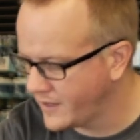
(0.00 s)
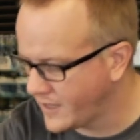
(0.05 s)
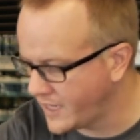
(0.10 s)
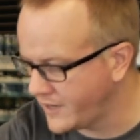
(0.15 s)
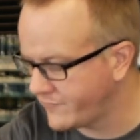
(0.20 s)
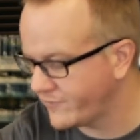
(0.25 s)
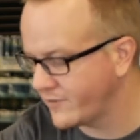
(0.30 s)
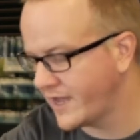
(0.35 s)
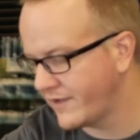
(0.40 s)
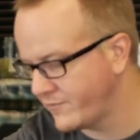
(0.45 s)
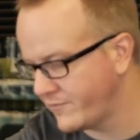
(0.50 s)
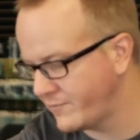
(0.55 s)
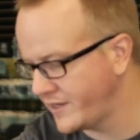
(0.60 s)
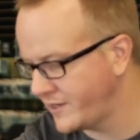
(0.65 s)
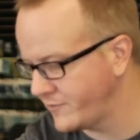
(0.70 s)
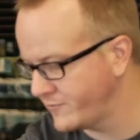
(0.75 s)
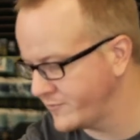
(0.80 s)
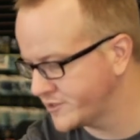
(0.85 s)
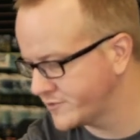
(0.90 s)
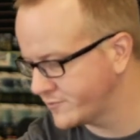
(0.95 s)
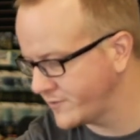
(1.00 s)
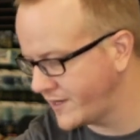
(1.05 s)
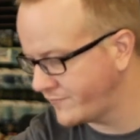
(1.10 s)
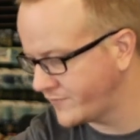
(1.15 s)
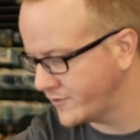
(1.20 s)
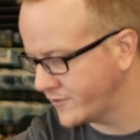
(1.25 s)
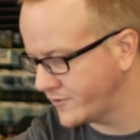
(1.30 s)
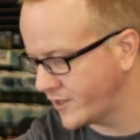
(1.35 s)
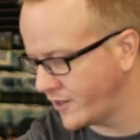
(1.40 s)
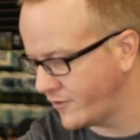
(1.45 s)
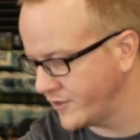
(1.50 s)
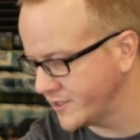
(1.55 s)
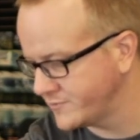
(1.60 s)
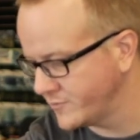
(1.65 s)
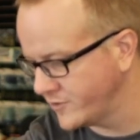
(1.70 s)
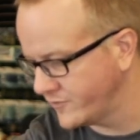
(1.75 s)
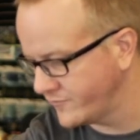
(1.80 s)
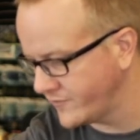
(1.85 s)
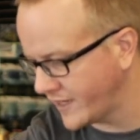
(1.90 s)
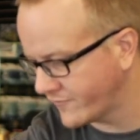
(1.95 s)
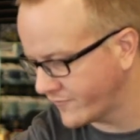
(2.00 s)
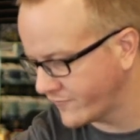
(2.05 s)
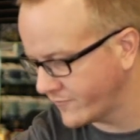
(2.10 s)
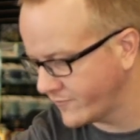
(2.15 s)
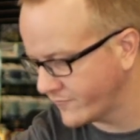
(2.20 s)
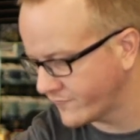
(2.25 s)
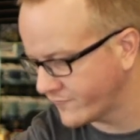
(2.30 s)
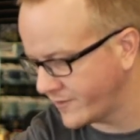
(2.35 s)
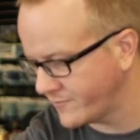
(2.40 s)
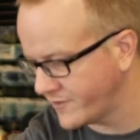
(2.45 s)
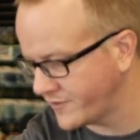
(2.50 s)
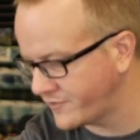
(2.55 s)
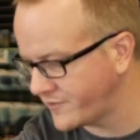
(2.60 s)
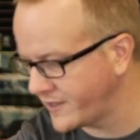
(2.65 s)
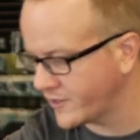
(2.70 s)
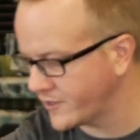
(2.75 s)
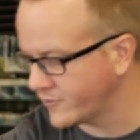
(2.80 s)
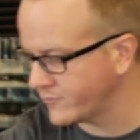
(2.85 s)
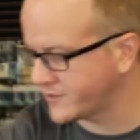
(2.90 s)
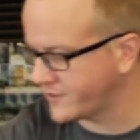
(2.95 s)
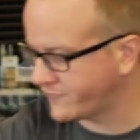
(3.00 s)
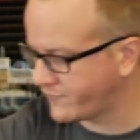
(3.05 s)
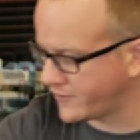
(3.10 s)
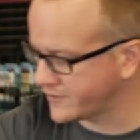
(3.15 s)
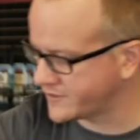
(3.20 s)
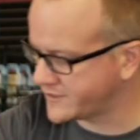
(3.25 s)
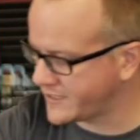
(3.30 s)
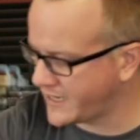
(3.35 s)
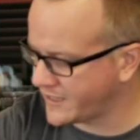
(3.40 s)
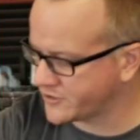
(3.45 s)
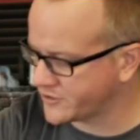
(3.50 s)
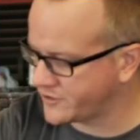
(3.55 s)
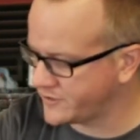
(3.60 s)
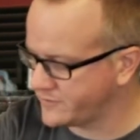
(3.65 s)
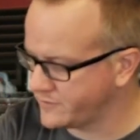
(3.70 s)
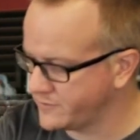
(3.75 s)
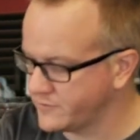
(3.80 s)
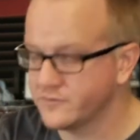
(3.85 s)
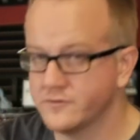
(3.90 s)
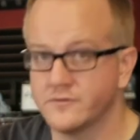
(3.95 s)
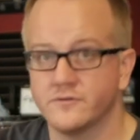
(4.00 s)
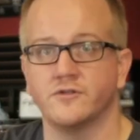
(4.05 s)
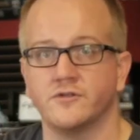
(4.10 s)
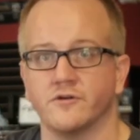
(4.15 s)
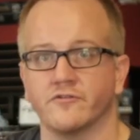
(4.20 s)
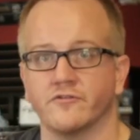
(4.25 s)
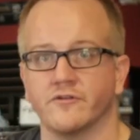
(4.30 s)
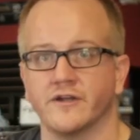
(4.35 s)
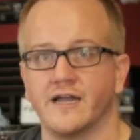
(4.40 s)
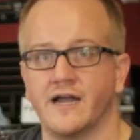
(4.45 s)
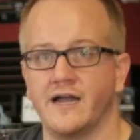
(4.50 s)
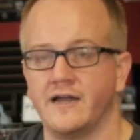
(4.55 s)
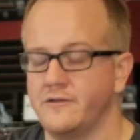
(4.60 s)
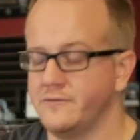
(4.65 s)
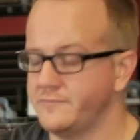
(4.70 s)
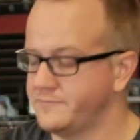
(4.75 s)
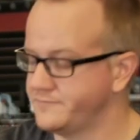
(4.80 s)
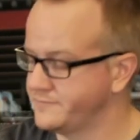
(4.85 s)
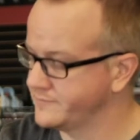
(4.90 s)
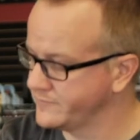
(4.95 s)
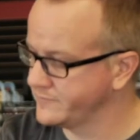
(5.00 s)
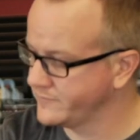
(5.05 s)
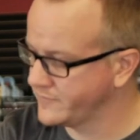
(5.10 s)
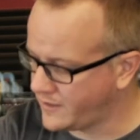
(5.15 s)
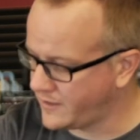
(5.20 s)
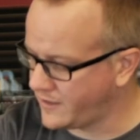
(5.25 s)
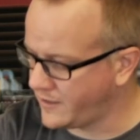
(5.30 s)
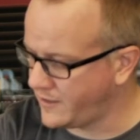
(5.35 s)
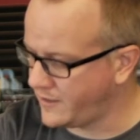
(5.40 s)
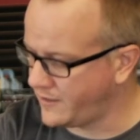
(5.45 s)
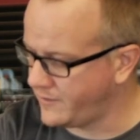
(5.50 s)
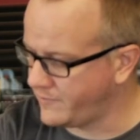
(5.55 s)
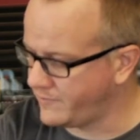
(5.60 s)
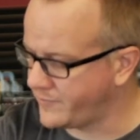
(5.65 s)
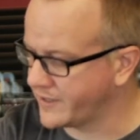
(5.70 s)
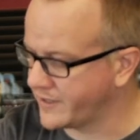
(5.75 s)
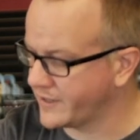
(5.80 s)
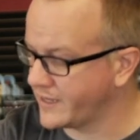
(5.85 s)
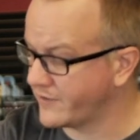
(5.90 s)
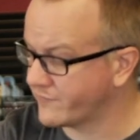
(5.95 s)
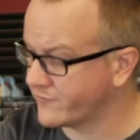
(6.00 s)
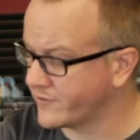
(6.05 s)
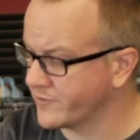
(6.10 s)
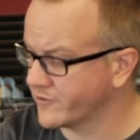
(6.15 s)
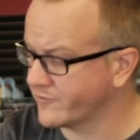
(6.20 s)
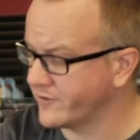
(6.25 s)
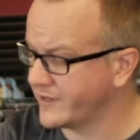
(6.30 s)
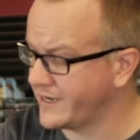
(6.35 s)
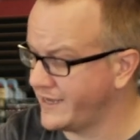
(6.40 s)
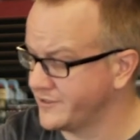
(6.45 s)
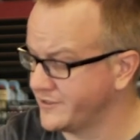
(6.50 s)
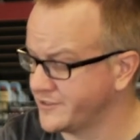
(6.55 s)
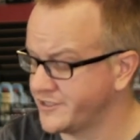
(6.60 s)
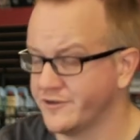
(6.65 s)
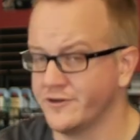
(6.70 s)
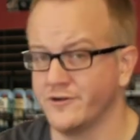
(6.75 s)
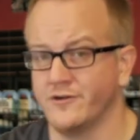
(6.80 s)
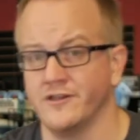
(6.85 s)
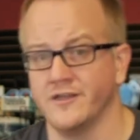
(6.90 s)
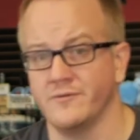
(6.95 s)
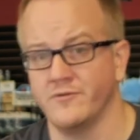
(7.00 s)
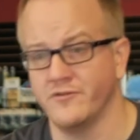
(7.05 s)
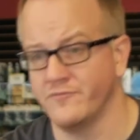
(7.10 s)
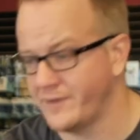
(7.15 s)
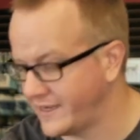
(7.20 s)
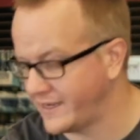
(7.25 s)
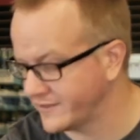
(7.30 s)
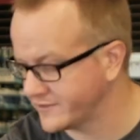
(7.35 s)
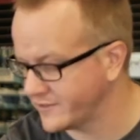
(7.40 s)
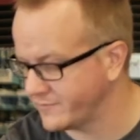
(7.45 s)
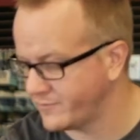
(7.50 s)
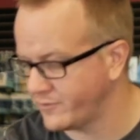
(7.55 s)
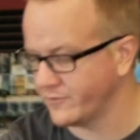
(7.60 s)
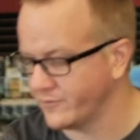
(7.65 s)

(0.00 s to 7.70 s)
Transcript: And if you have a minion with Swift, you could always move like from the theater with the first action to a Greek isle. But again, from the Greek islands, you can only move back.